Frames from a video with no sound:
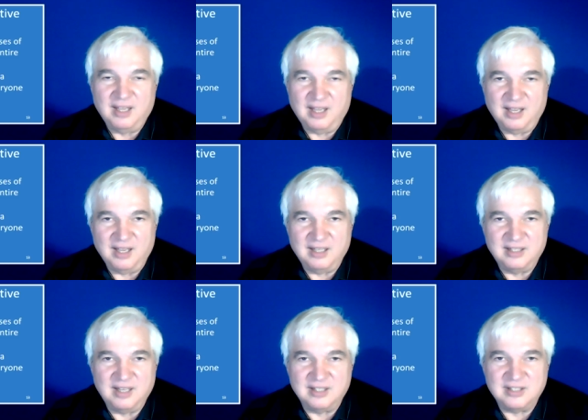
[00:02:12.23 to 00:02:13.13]
uh,
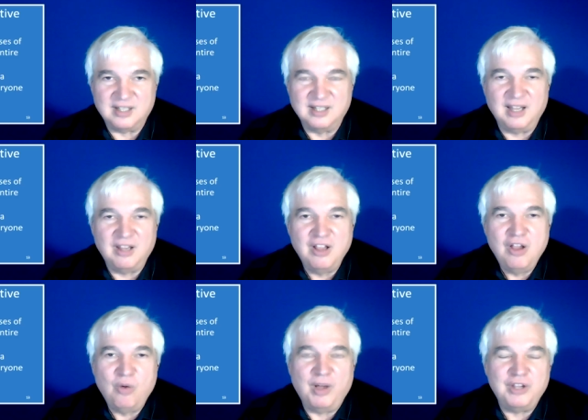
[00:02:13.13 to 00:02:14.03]
it, it, suddenly
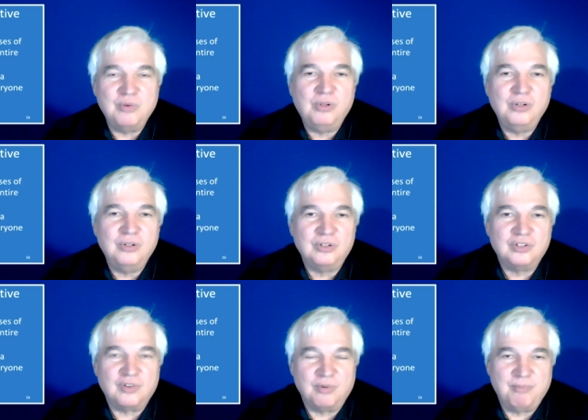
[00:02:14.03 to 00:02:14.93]
what you
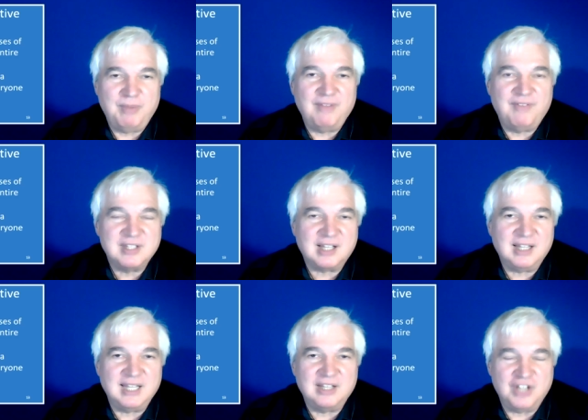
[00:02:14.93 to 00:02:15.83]
lose from being
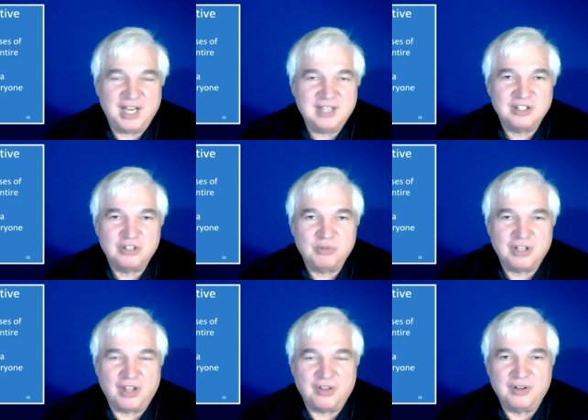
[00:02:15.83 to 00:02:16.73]
physically adjacent to
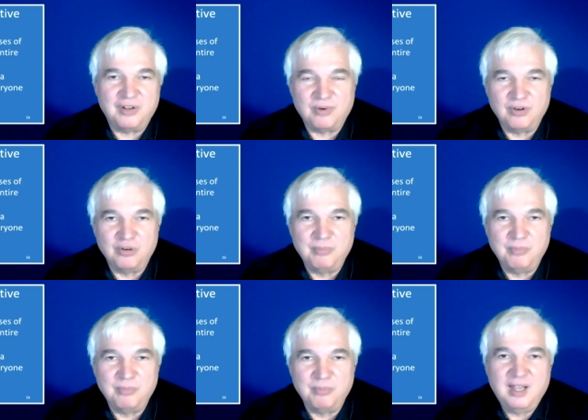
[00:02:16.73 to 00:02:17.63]
each other in the room
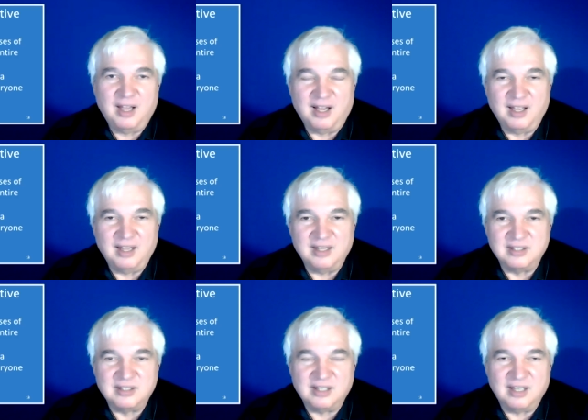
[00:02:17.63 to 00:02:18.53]
uh,
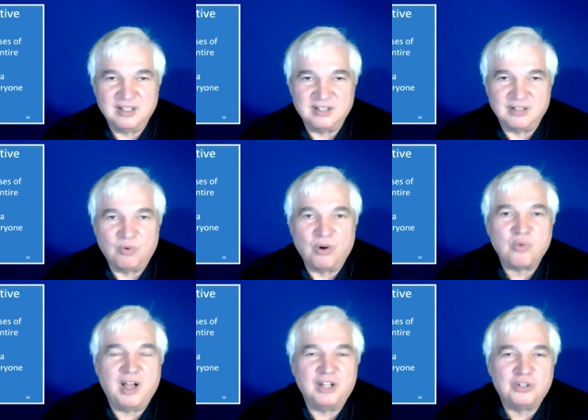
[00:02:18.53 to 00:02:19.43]
is is a
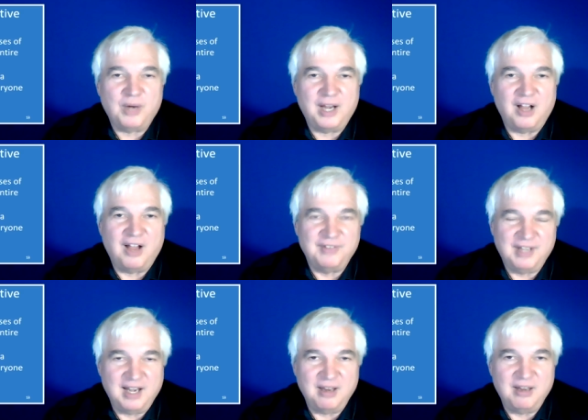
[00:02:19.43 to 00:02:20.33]
worthwhile trade-off in,
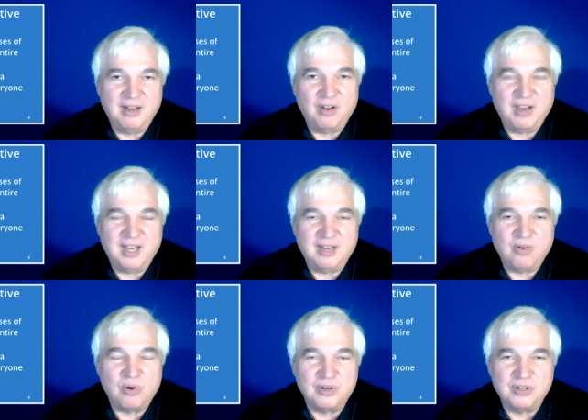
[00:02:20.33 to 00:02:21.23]
in, in,
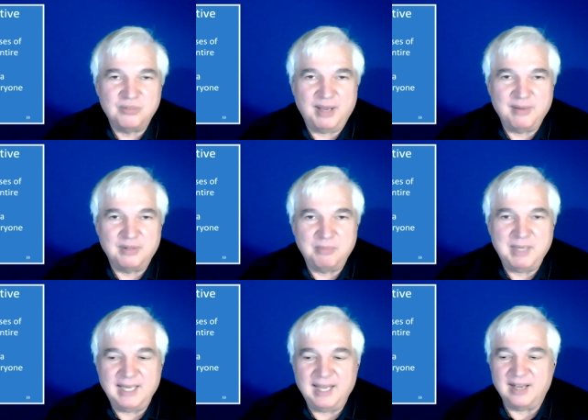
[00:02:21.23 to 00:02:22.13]
order to be able to
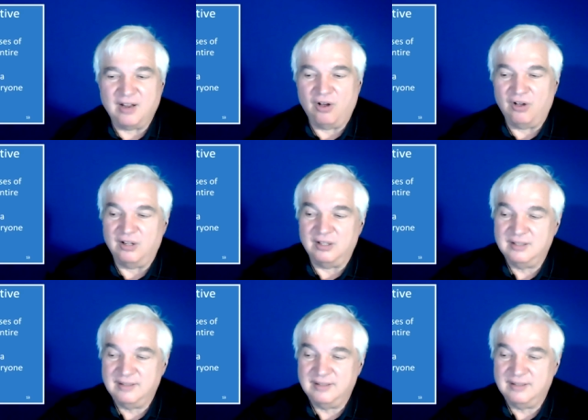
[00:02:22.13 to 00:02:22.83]
meet at all.